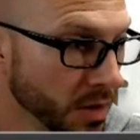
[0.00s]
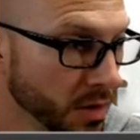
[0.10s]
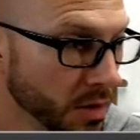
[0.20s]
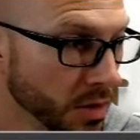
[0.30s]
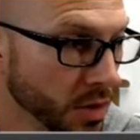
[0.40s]

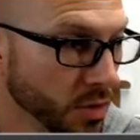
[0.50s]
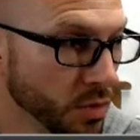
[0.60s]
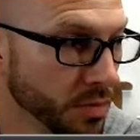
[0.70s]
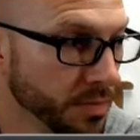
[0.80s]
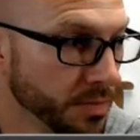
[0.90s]
2,
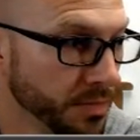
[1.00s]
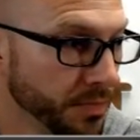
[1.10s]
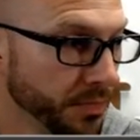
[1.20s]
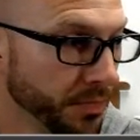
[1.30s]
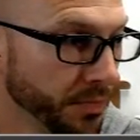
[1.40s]

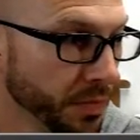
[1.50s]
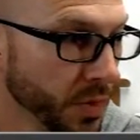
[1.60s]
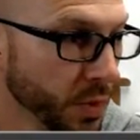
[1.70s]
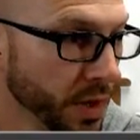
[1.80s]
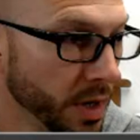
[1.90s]

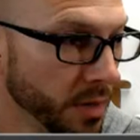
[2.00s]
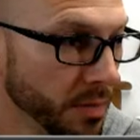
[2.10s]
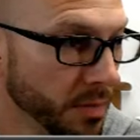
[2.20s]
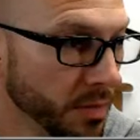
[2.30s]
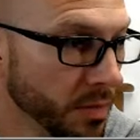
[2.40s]
3,
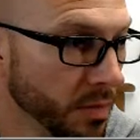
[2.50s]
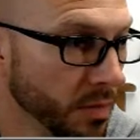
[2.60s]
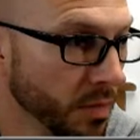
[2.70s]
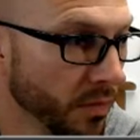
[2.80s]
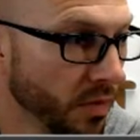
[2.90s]

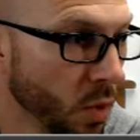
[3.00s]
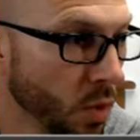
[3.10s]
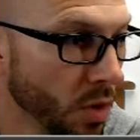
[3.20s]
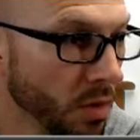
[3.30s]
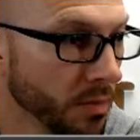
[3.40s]

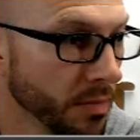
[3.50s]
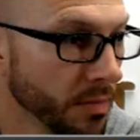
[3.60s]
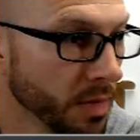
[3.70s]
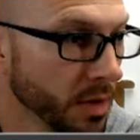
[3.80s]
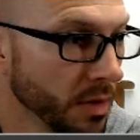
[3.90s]
4,
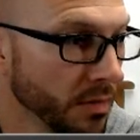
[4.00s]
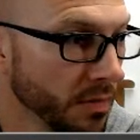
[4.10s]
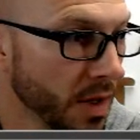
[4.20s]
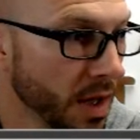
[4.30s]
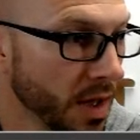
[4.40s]

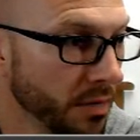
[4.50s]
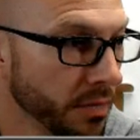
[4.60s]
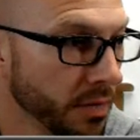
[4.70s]
5.